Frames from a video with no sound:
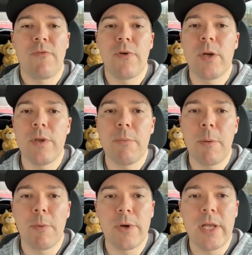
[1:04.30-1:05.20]
more frequent than
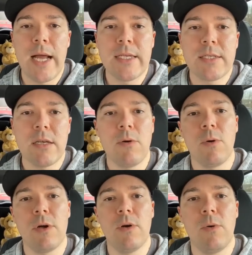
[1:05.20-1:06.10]
people realize,
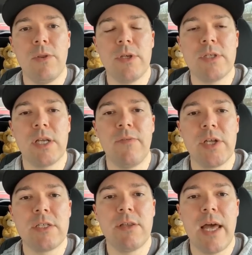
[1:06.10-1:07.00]
or or the
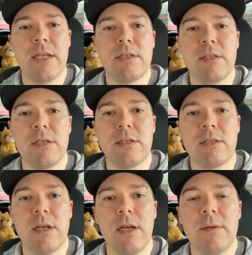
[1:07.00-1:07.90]
significance of that is
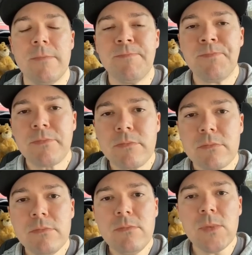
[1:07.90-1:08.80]
is uh,
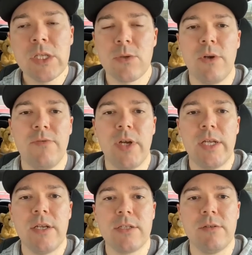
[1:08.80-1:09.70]
sort of
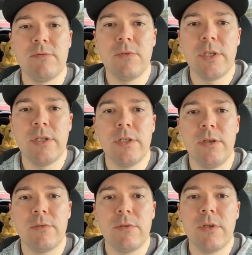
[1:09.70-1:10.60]
uh, doesn't you
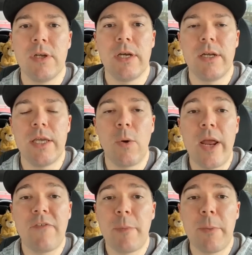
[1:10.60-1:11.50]
know uh,
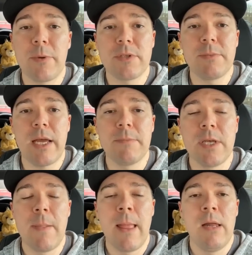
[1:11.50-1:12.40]
equate for people
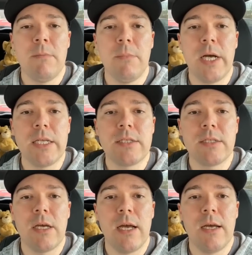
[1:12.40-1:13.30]
sometimes.
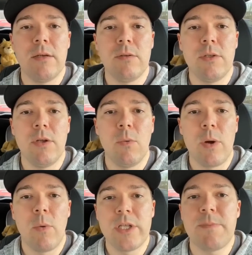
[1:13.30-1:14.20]
But uh, you know
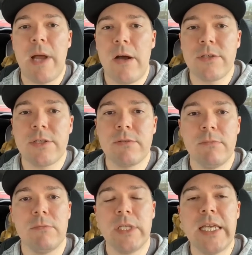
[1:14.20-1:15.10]
when one spouse
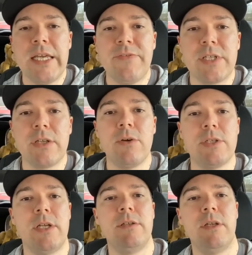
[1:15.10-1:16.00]
leaves and
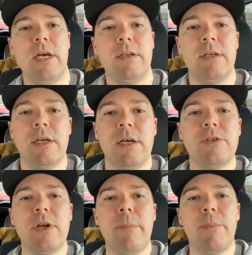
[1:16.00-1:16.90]
goes on on uh, a
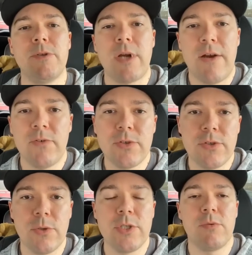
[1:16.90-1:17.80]
trip or travels,
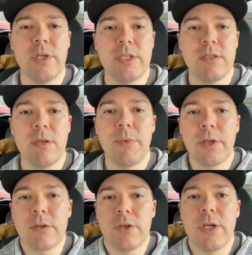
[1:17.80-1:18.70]
there's always a risk that
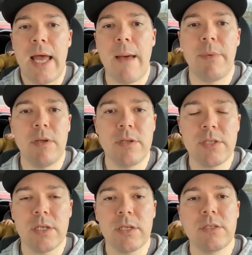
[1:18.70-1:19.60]
something could happen, a
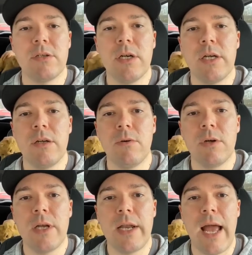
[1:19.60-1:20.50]
sickness or a,
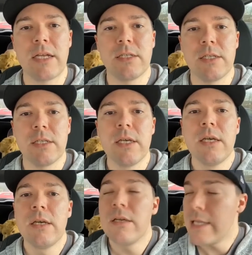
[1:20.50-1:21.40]
or an accident.
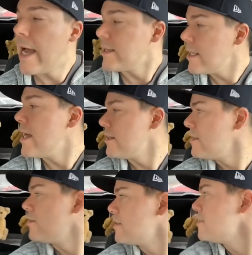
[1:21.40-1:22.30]
Something? Yeah, at the end
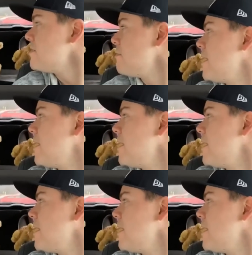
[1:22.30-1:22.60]
you can say